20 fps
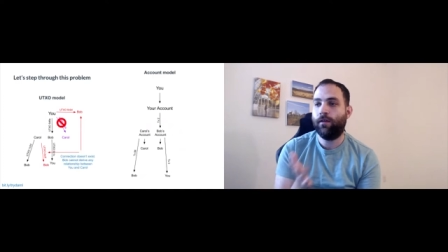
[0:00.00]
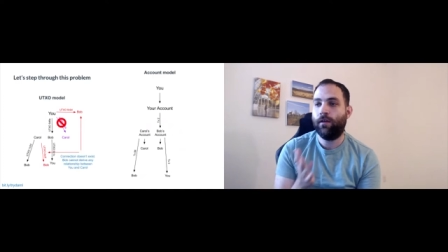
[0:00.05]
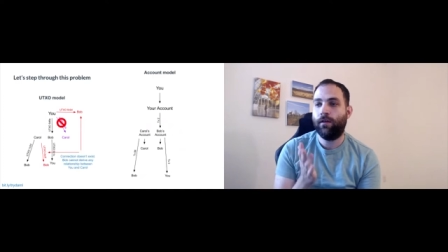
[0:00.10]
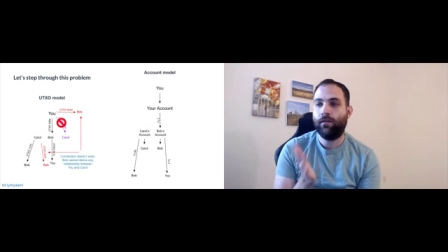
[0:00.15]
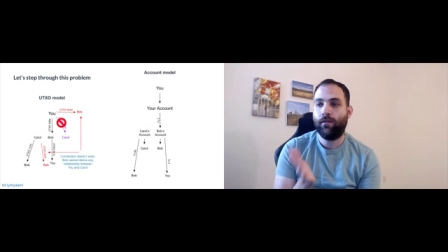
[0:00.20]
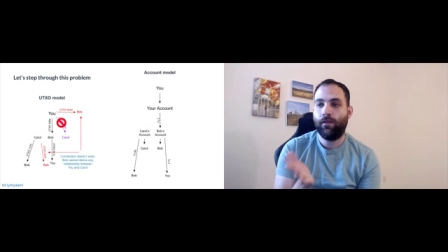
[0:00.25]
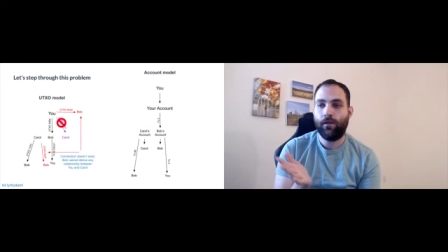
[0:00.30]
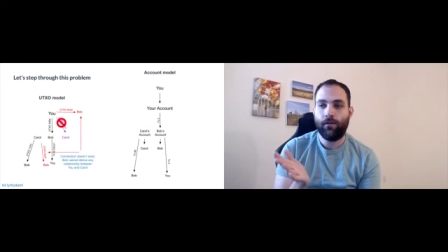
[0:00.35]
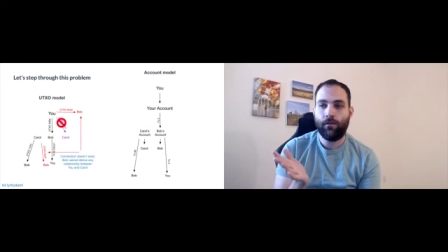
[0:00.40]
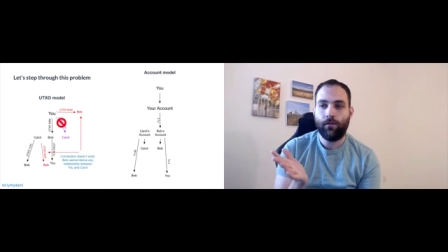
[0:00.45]

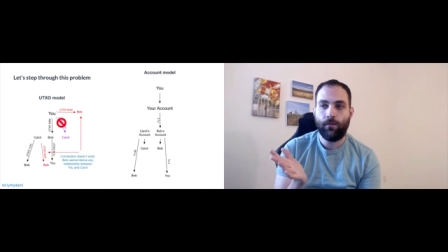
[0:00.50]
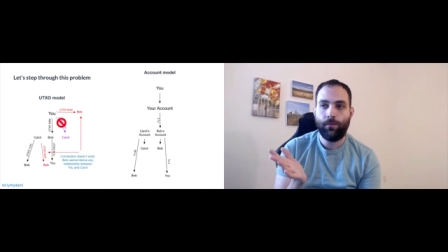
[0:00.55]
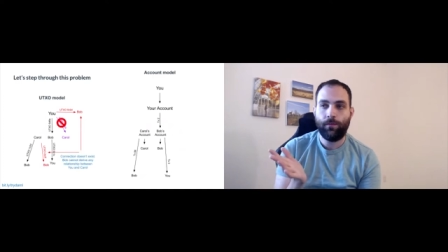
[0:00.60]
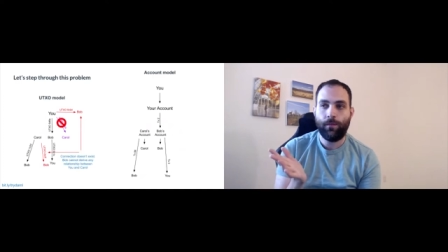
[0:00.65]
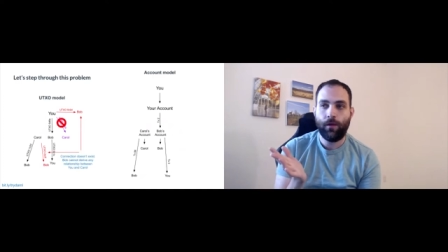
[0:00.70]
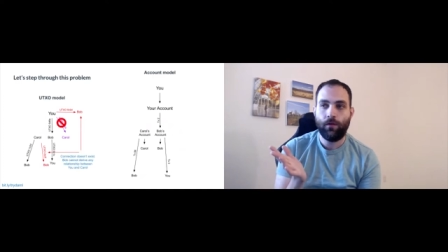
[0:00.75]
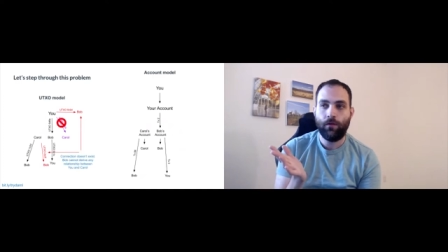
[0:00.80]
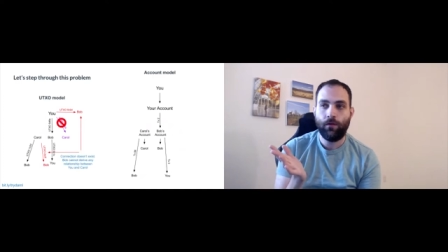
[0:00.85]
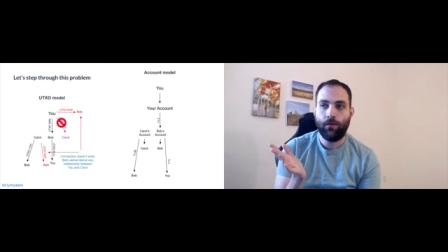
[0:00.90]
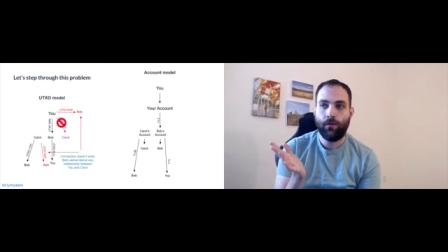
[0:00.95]
exist
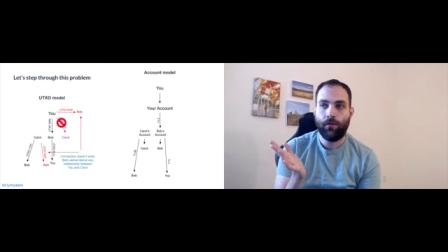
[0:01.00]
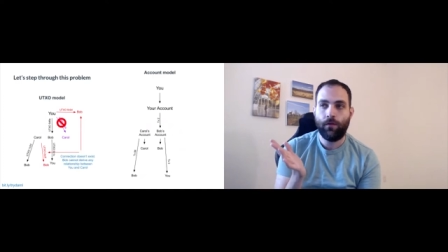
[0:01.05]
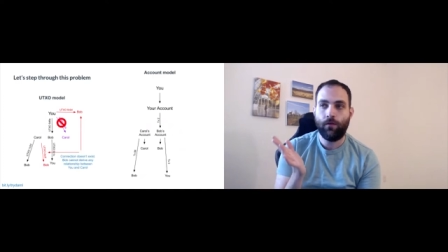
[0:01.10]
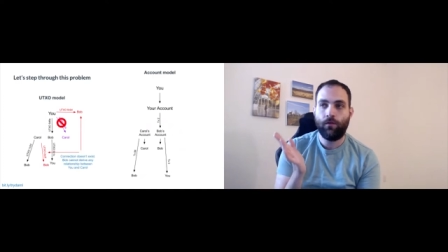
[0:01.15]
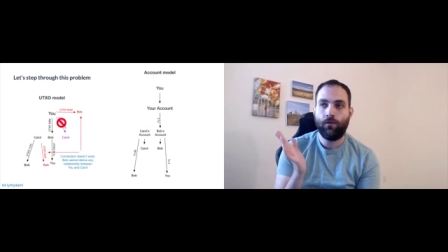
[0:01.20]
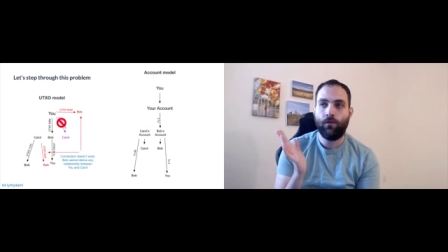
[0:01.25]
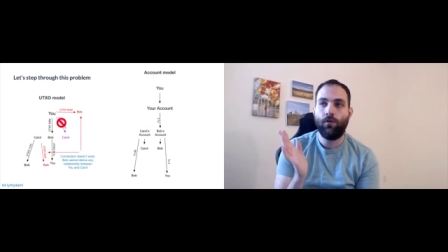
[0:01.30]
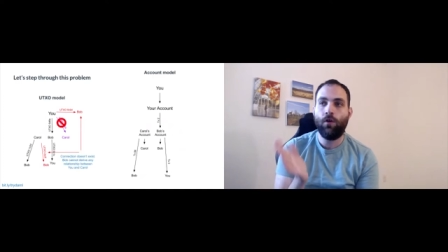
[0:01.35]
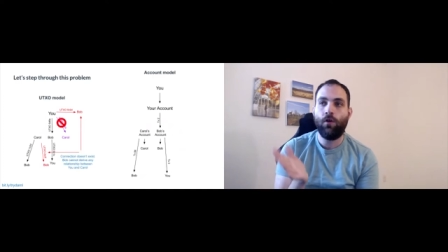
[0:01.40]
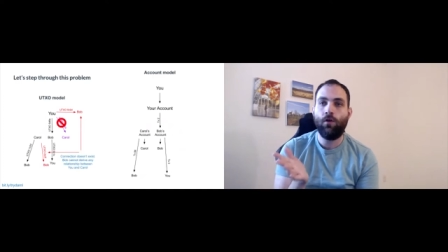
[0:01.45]
because
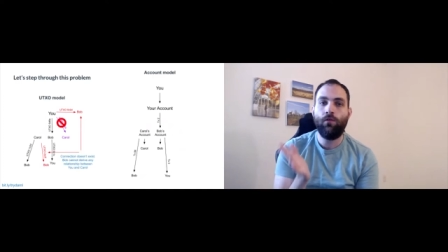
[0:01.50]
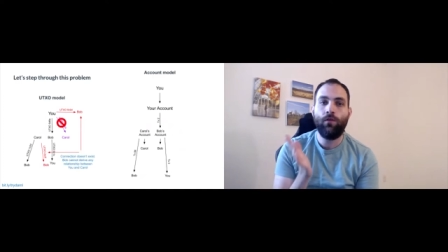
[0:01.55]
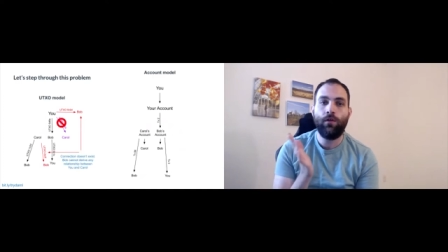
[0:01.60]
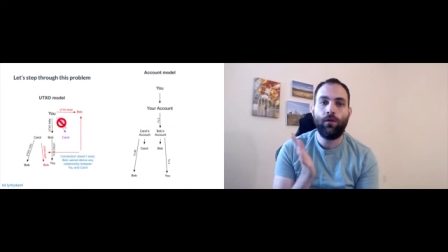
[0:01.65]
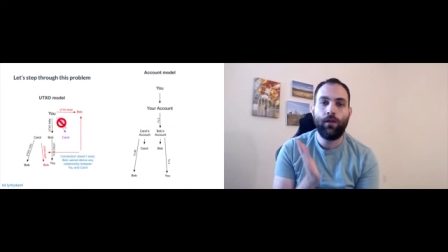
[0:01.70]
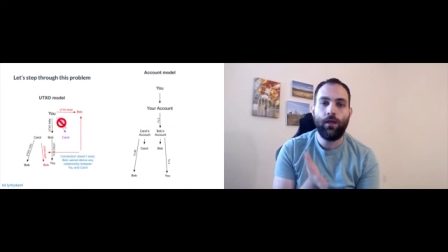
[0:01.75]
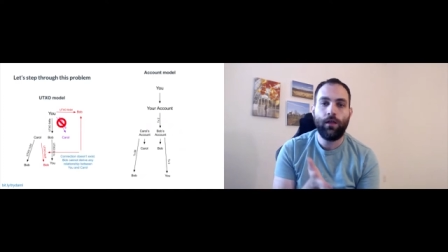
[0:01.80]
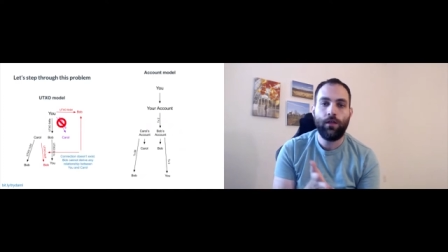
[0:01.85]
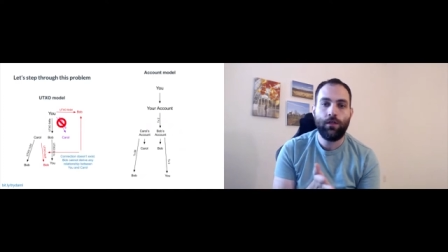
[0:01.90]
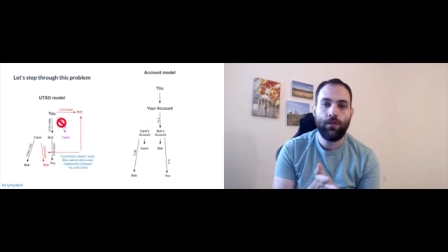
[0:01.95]
there's no
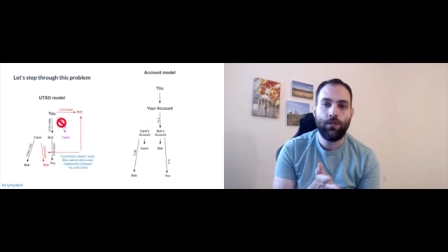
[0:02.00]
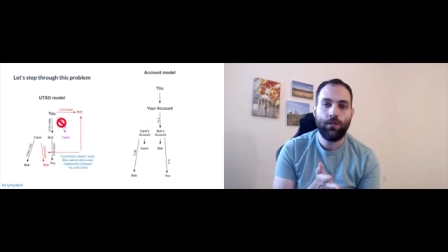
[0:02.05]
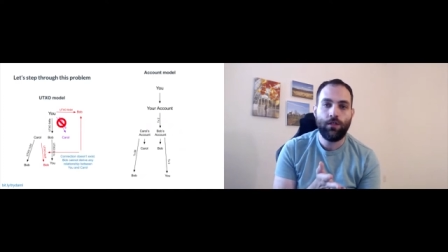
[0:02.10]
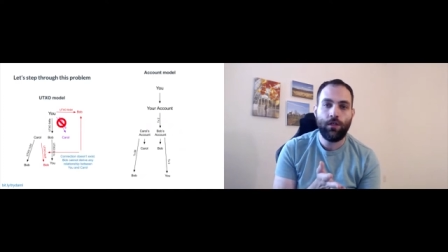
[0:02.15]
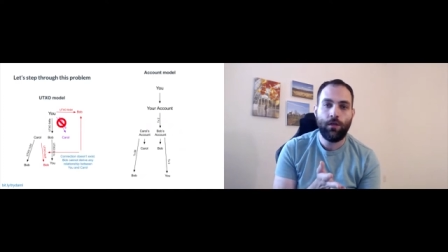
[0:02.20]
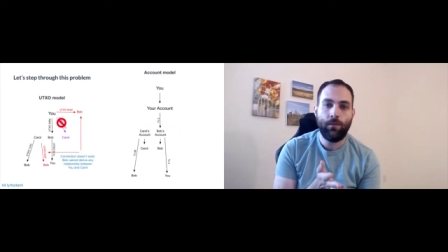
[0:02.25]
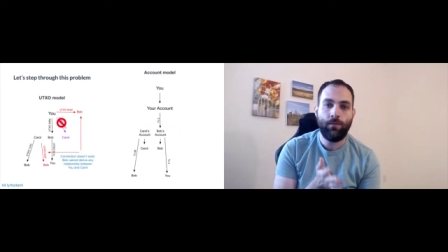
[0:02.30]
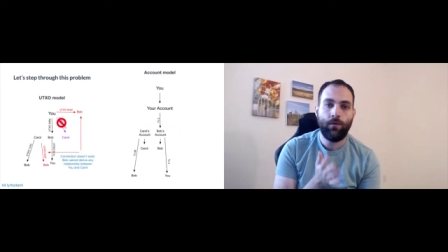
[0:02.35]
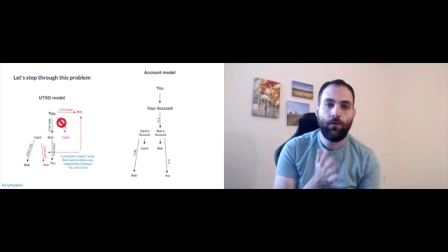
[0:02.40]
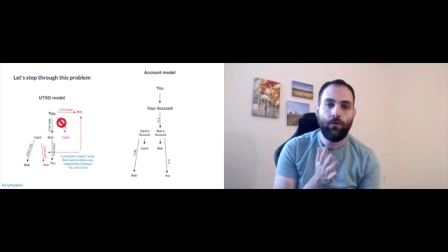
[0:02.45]

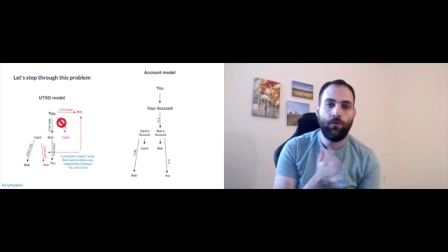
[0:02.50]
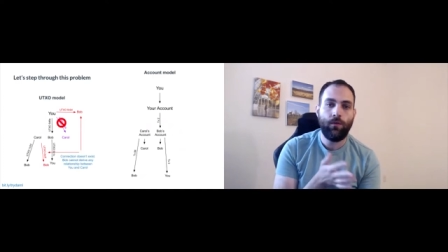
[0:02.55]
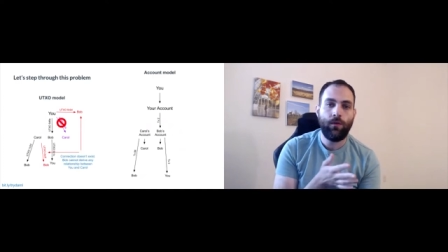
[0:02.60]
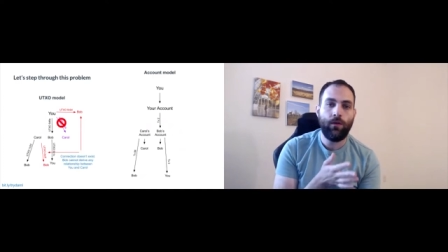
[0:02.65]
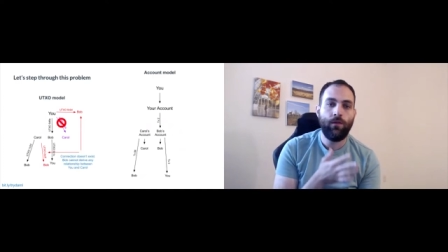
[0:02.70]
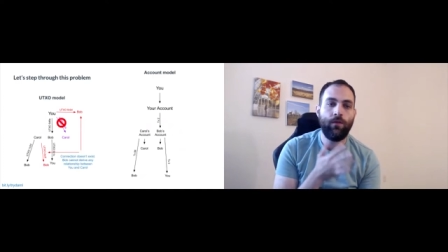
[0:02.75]
relationship between